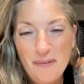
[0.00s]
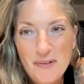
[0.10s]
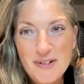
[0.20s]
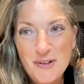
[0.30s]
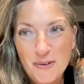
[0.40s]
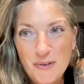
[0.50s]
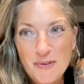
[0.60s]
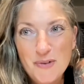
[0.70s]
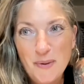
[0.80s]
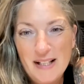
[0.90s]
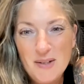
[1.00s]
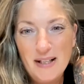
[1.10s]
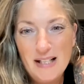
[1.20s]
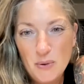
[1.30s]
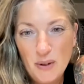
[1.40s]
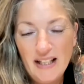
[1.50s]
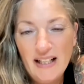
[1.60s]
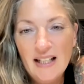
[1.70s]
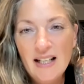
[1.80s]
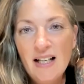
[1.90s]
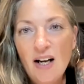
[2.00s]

months of 2023,